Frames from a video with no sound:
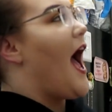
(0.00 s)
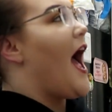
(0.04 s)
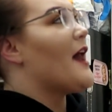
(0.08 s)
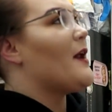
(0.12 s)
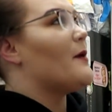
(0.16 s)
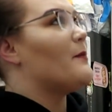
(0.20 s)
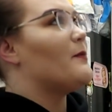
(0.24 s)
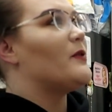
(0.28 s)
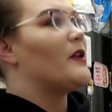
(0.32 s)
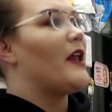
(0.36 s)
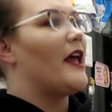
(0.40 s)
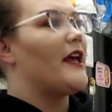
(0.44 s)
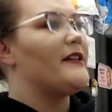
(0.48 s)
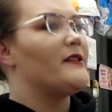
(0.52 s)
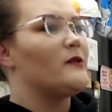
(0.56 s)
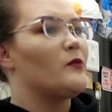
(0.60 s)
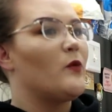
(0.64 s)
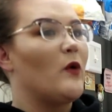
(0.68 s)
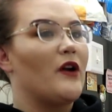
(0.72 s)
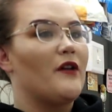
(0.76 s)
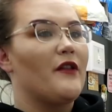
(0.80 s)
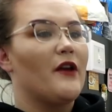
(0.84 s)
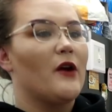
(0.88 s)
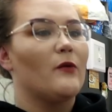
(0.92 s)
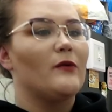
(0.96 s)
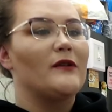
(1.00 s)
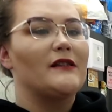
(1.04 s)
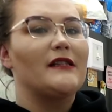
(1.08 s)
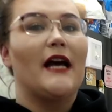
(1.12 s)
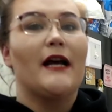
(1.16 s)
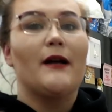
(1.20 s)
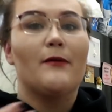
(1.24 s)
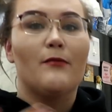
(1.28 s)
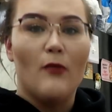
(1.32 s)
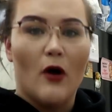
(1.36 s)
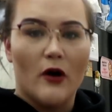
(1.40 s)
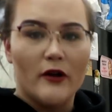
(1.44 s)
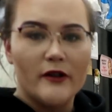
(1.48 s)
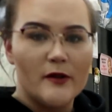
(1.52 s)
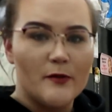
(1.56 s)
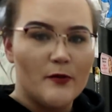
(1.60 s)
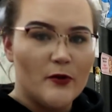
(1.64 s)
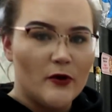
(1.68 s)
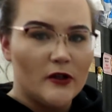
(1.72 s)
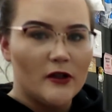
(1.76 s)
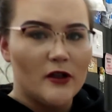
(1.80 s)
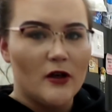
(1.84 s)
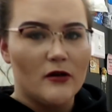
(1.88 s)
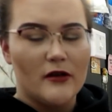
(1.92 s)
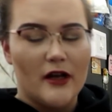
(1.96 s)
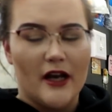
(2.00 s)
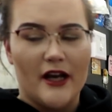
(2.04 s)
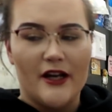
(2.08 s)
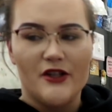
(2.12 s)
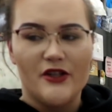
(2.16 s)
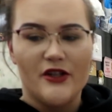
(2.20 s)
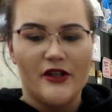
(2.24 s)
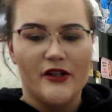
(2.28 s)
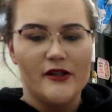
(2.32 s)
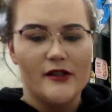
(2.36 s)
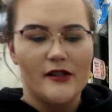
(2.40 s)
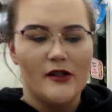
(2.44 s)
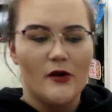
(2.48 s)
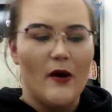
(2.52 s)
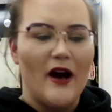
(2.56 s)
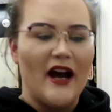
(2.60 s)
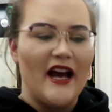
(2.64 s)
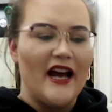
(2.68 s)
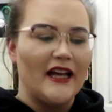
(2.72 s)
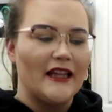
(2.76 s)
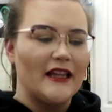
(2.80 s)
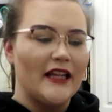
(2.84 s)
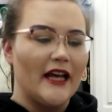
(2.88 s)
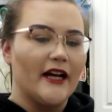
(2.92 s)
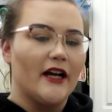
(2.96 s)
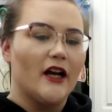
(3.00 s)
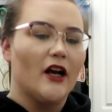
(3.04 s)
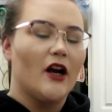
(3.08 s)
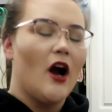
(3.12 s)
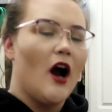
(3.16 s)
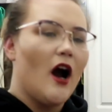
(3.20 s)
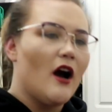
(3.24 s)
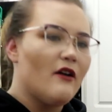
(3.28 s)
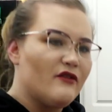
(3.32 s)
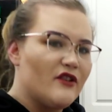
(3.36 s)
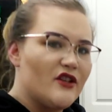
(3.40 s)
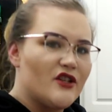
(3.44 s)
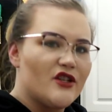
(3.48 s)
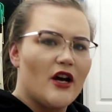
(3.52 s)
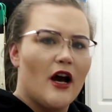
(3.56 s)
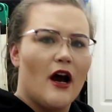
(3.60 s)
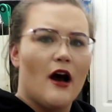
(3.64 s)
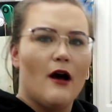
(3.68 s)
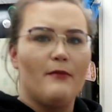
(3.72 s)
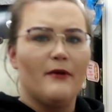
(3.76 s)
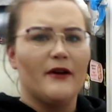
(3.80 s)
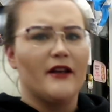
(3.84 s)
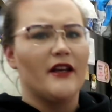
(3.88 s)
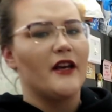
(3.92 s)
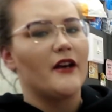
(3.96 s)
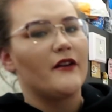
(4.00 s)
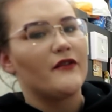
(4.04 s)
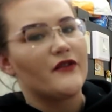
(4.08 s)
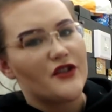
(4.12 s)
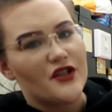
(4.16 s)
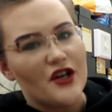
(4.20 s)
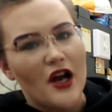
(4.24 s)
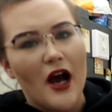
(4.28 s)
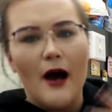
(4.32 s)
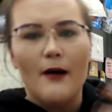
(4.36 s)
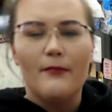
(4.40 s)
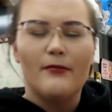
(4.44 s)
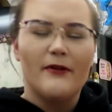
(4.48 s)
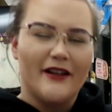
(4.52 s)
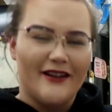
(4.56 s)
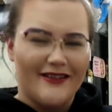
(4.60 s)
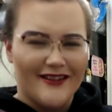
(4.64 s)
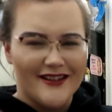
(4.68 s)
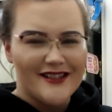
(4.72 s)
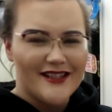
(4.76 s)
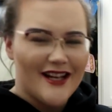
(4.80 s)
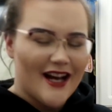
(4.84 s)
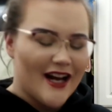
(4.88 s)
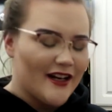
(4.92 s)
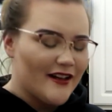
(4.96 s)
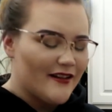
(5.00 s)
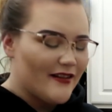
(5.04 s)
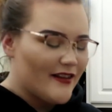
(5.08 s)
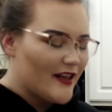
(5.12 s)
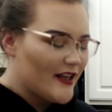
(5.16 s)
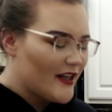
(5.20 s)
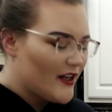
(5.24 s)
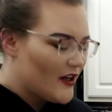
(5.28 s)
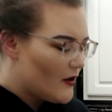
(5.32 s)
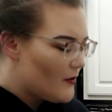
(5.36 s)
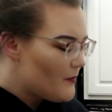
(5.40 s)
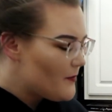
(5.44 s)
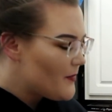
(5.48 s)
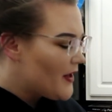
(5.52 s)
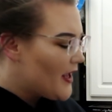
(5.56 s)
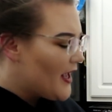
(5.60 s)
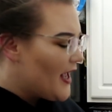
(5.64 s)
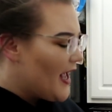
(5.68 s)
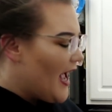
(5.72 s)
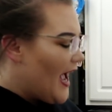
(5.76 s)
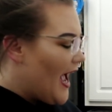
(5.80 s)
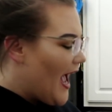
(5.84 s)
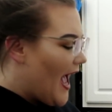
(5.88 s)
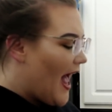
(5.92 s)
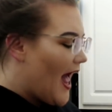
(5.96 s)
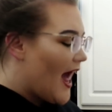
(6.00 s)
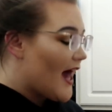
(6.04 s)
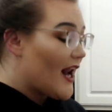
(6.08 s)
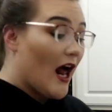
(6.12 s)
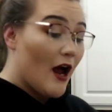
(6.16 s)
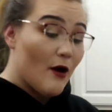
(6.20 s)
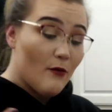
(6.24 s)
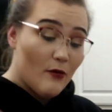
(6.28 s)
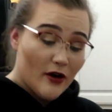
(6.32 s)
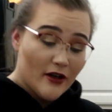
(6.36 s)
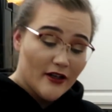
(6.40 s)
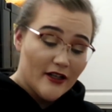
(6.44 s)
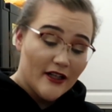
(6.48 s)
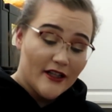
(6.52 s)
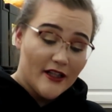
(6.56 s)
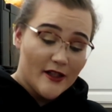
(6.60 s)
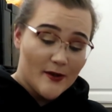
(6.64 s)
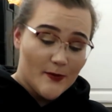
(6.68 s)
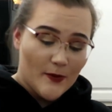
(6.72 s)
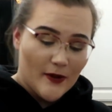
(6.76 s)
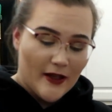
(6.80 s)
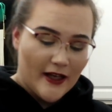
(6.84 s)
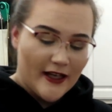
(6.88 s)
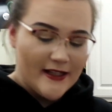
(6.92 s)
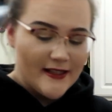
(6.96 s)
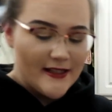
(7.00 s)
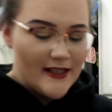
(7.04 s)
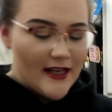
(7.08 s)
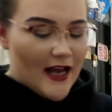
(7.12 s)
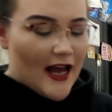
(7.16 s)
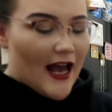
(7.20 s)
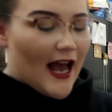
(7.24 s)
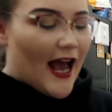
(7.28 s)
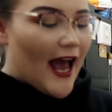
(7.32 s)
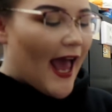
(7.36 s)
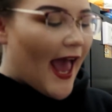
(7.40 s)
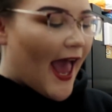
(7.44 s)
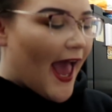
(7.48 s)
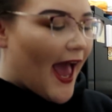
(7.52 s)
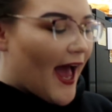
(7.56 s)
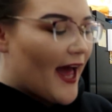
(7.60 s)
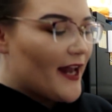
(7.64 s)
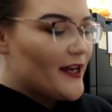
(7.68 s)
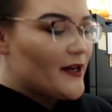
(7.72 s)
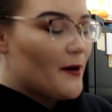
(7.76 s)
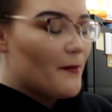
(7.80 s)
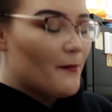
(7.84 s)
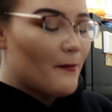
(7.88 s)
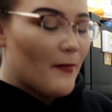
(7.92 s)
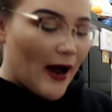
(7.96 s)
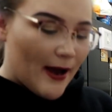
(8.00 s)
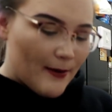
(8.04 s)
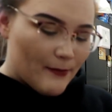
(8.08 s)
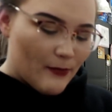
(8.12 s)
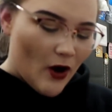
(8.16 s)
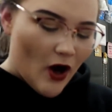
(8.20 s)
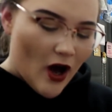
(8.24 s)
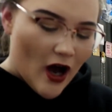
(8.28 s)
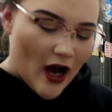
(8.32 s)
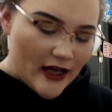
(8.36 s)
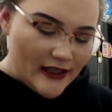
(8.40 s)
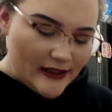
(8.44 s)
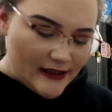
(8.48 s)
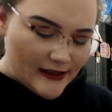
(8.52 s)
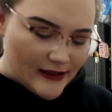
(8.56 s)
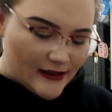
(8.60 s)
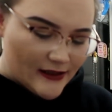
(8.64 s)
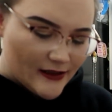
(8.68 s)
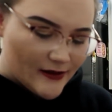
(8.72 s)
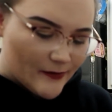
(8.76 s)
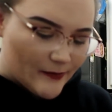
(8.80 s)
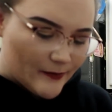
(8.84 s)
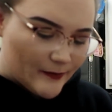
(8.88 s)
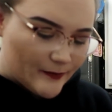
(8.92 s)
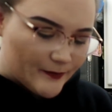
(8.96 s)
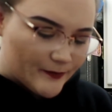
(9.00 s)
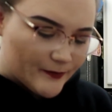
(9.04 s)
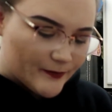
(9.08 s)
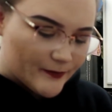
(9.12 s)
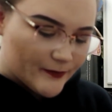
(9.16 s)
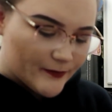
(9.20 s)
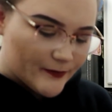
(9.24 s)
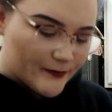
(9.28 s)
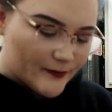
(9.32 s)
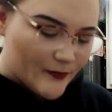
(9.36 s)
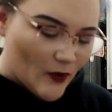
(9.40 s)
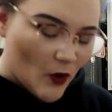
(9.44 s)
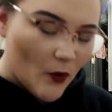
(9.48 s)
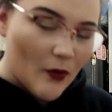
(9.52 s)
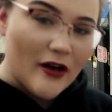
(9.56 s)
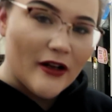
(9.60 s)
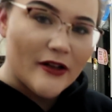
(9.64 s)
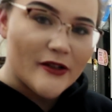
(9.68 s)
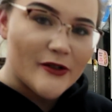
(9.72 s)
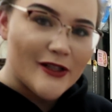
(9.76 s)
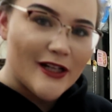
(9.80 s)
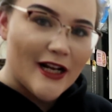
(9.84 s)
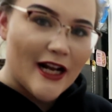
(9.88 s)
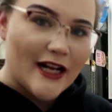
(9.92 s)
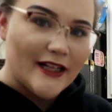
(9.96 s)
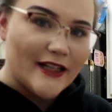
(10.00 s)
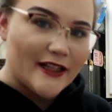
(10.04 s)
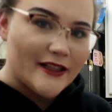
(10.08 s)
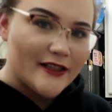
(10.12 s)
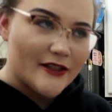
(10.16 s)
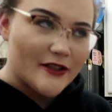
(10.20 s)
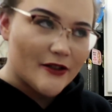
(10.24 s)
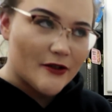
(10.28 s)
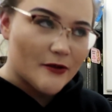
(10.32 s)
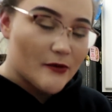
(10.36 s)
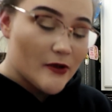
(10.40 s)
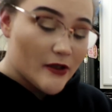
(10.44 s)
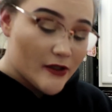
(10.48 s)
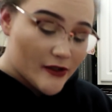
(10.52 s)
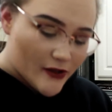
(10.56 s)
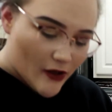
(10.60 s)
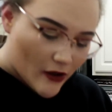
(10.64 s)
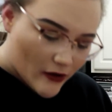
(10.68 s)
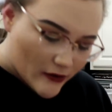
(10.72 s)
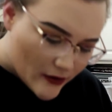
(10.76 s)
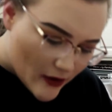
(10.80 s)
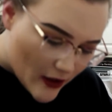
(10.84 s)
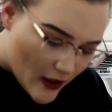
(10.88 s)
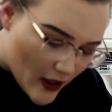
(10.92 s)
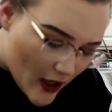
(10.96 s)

at a place where there was like multiple locations. So I had like a coffee shop, a gift shop, like this kind of thing, you know? And I worked at this place and my boss what else did I need to do? Salt.